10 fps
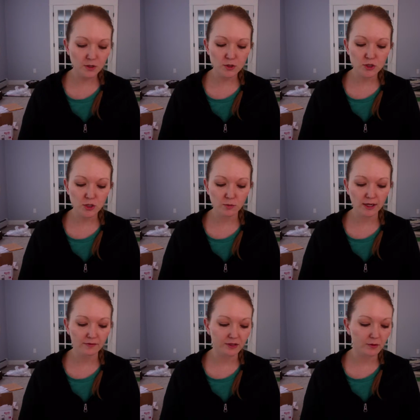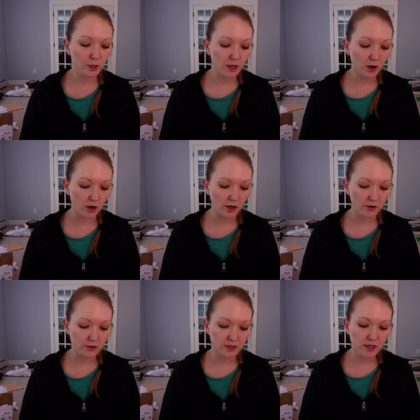So we have Leroy
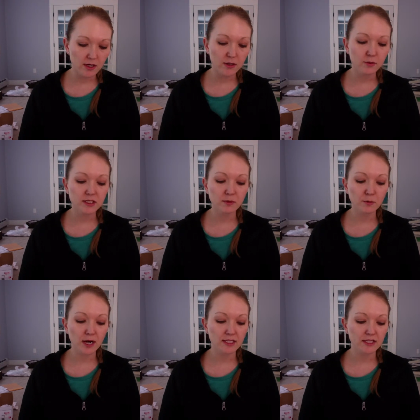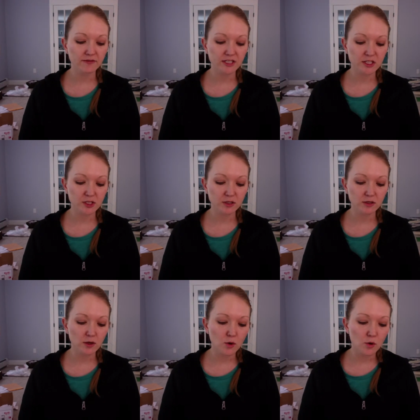Carhart, who was a Nebraska physician
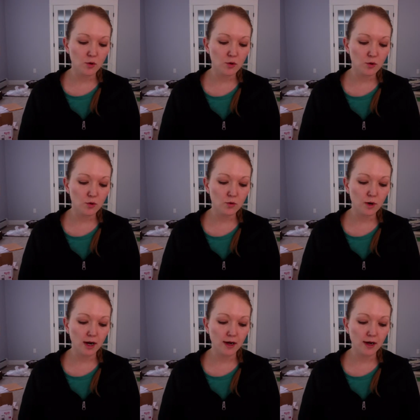who